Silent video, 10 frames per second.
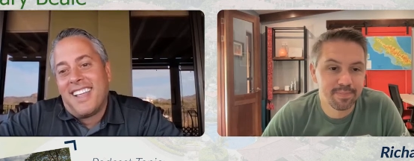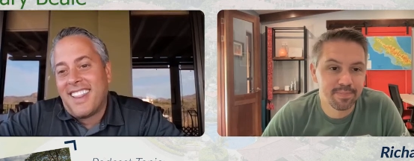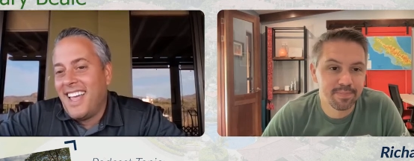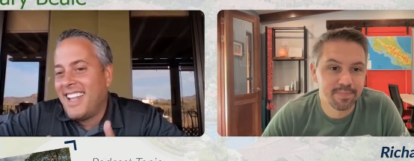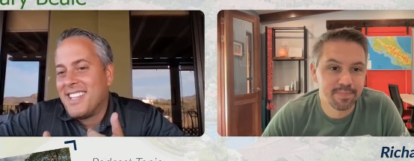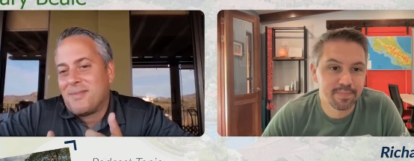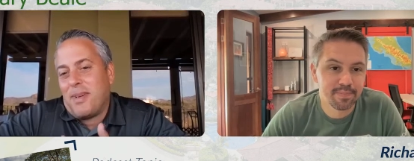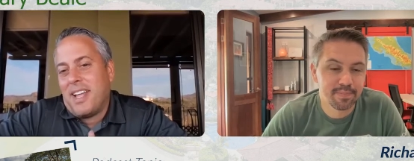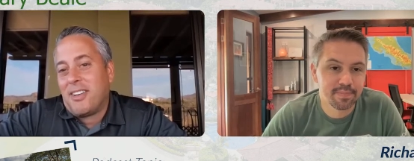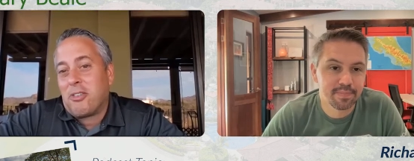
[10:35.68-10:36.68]
Speaker 1: like that. It's
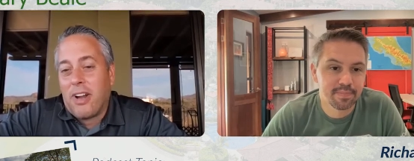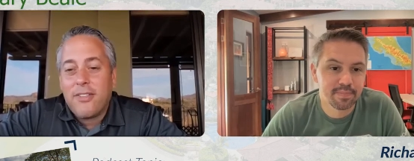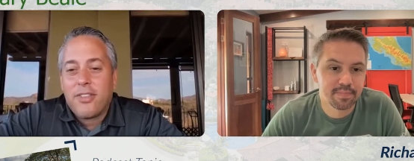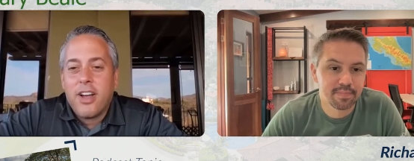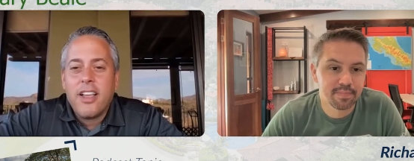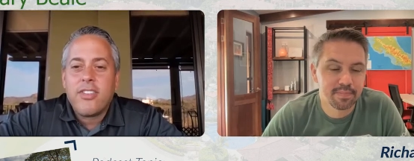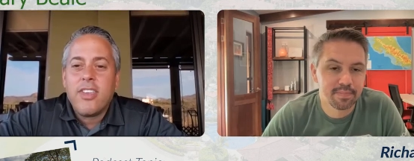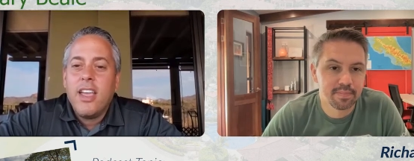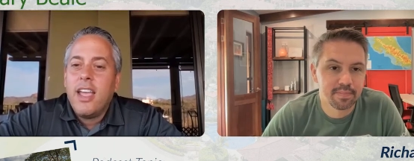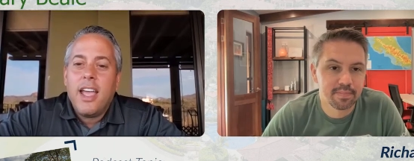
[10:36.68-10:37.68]
been great for us
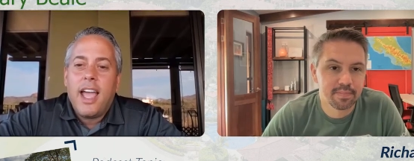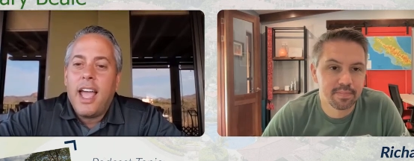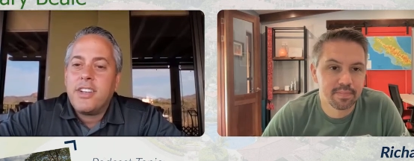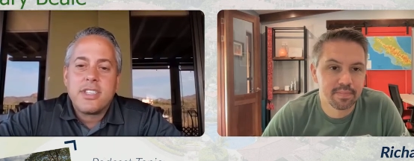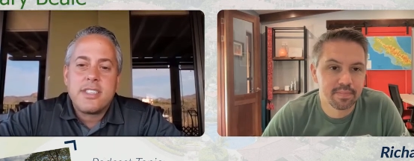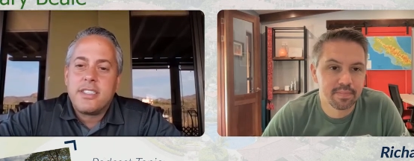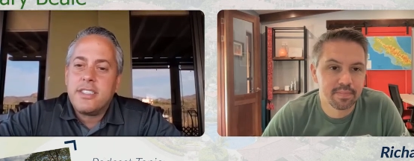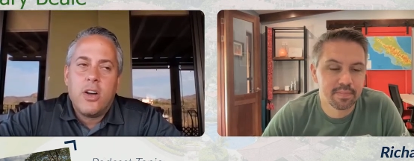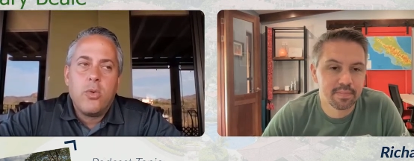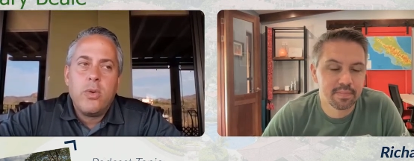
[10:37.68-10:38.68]
and just
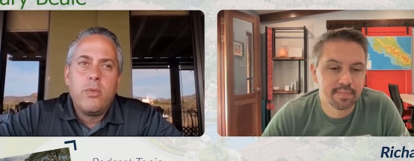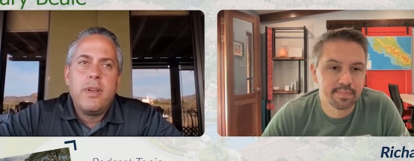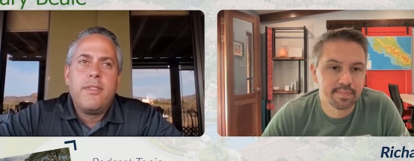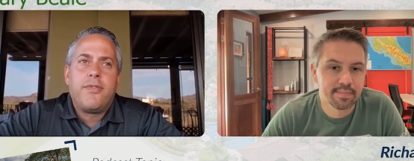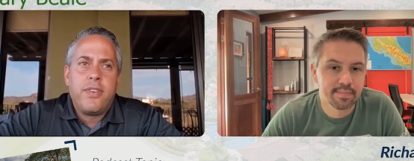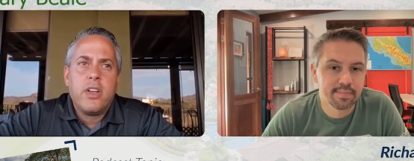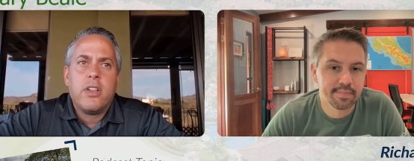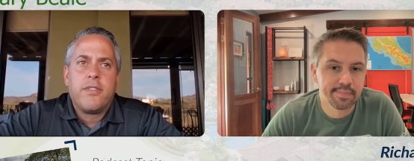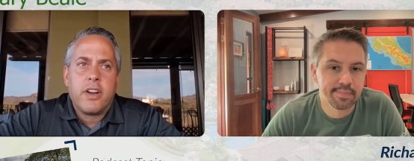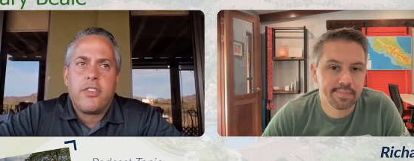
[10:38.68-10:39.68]
you know we we
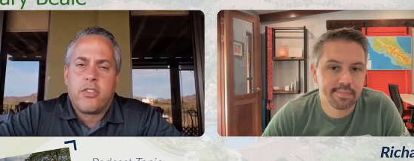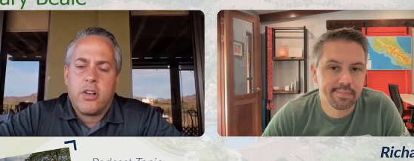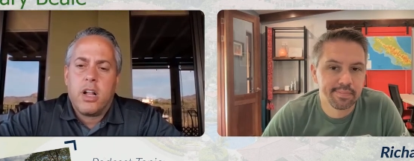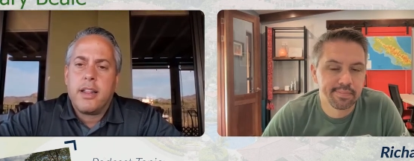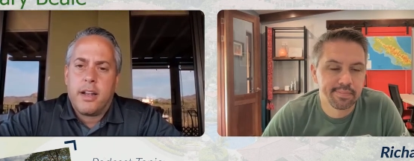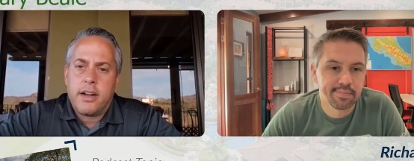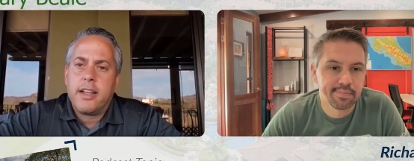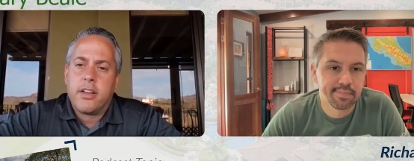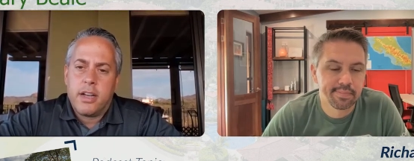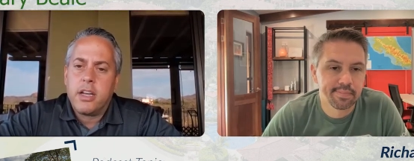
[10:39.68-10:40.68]
feel very strongly that our
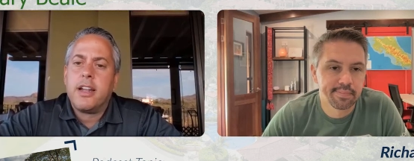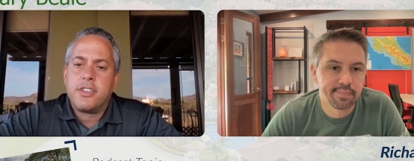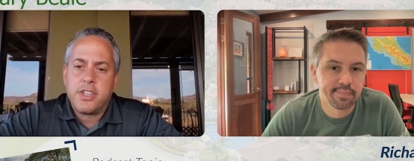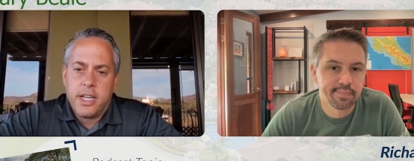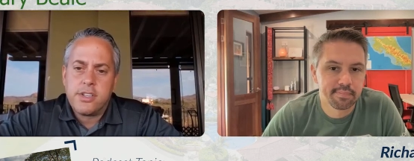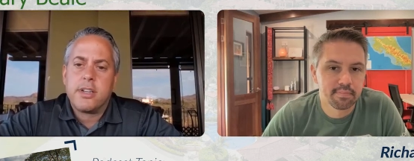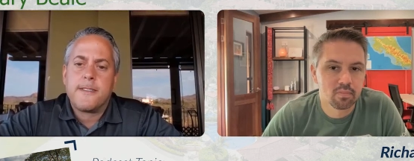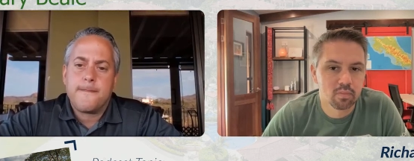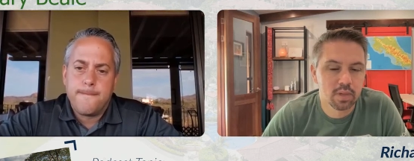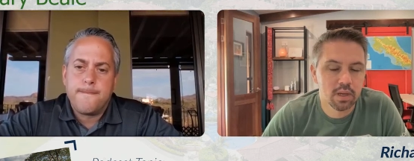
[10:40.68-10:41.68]
kids are going to get good education
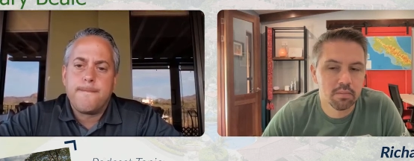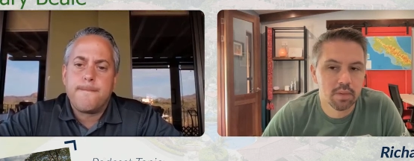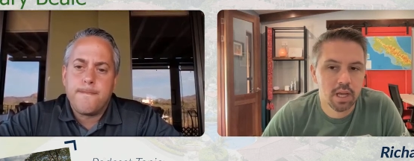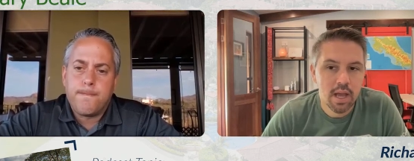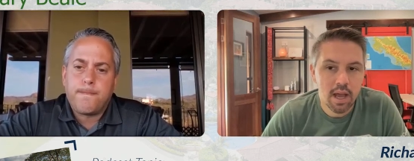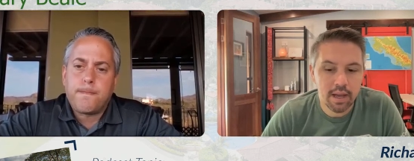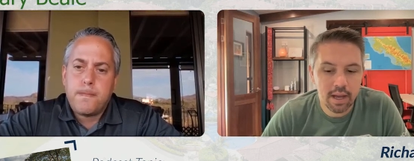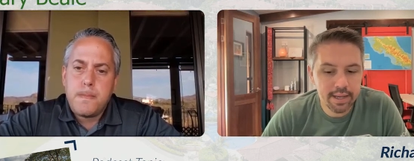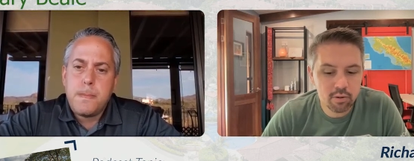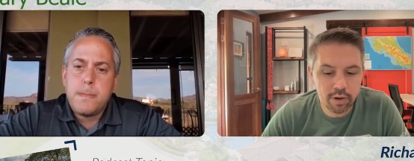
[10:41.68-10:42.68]
Speaker 2: yeah I,
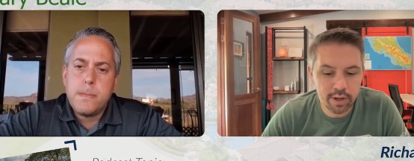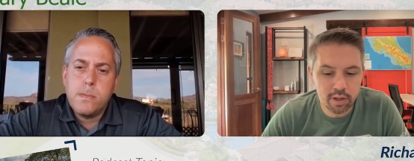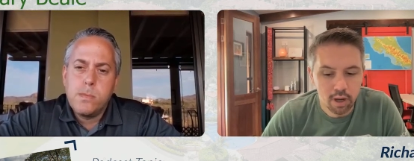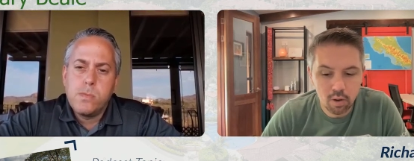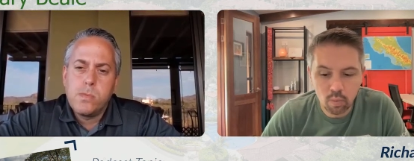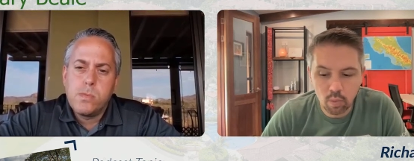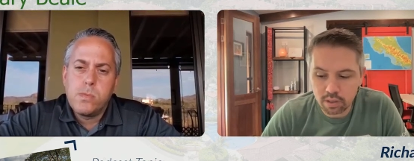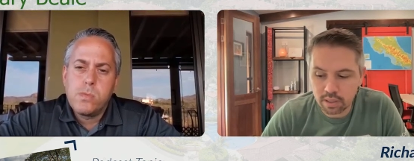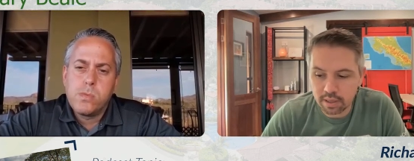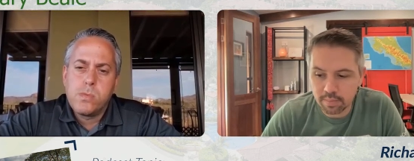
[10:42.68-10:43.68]
I, agree on the homework
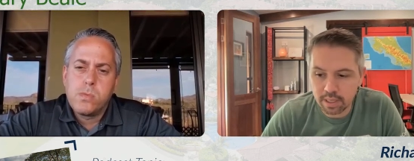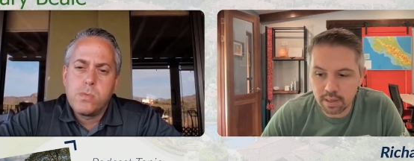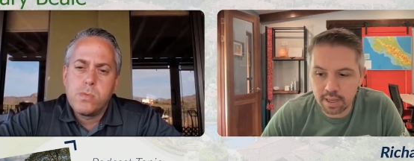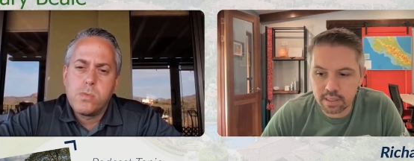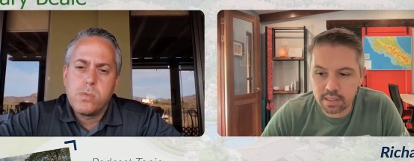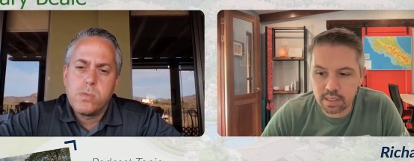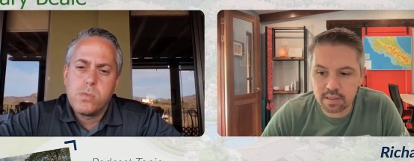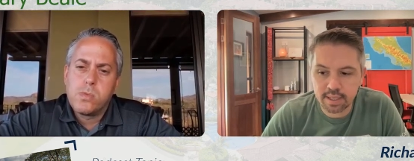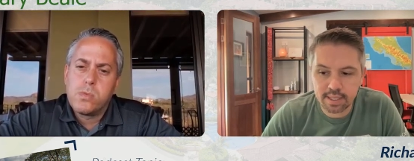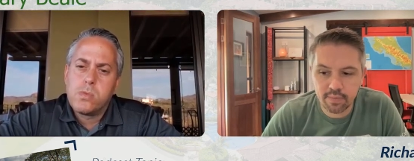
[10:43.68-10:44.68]
thing i mean uh, it's it's
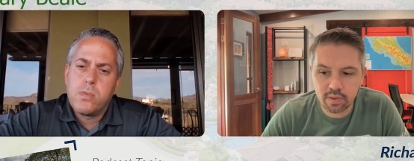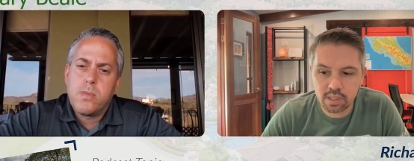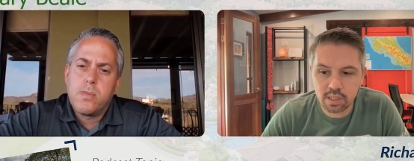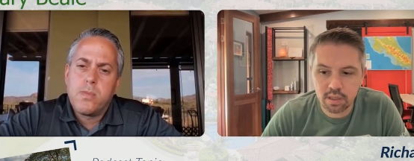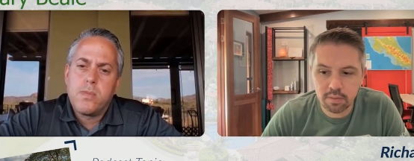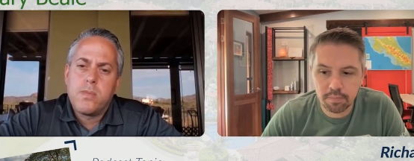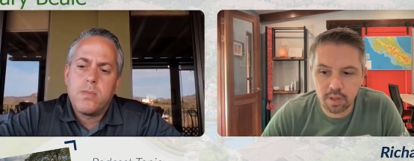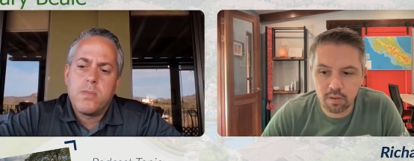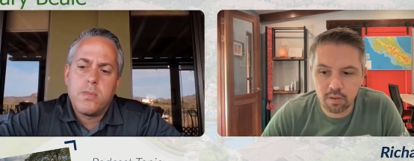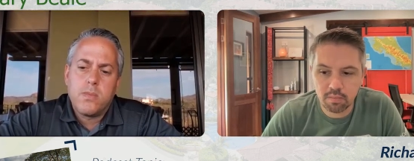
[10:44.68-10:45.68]
i even see you
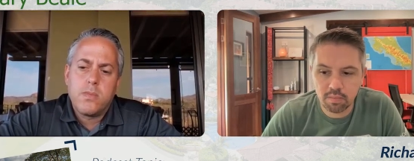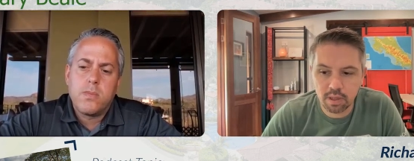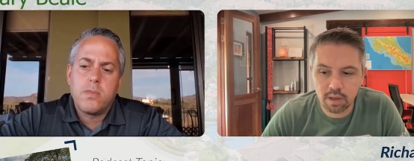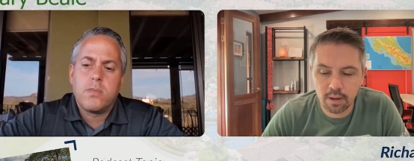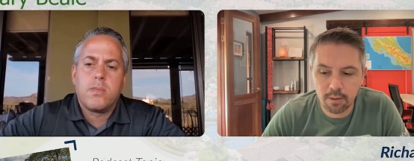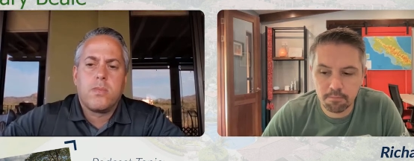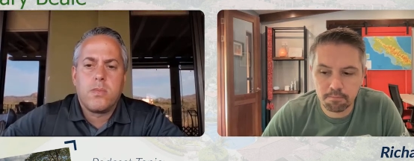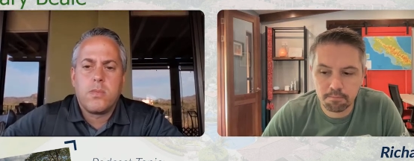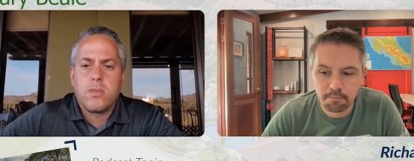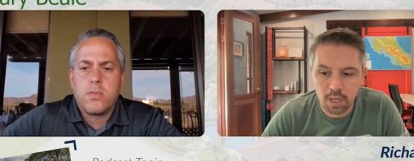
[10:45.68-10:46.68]
know uh, um,
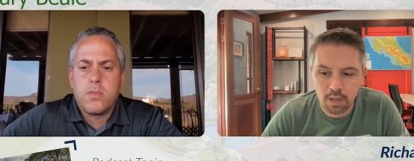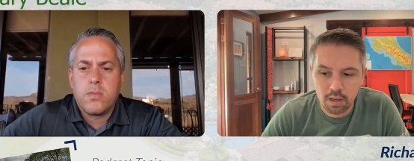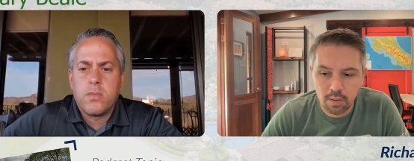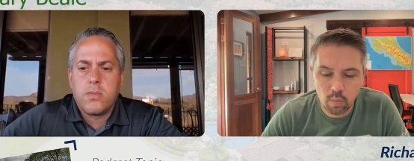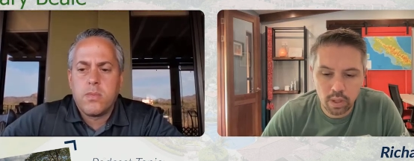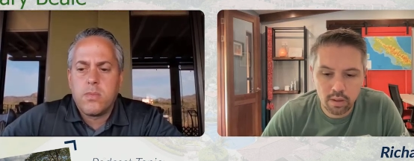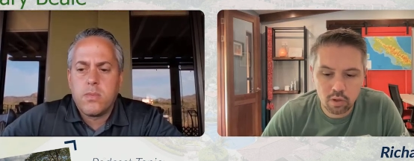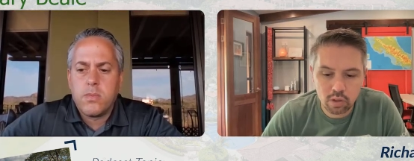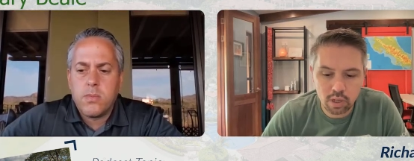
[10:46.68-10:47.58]
we took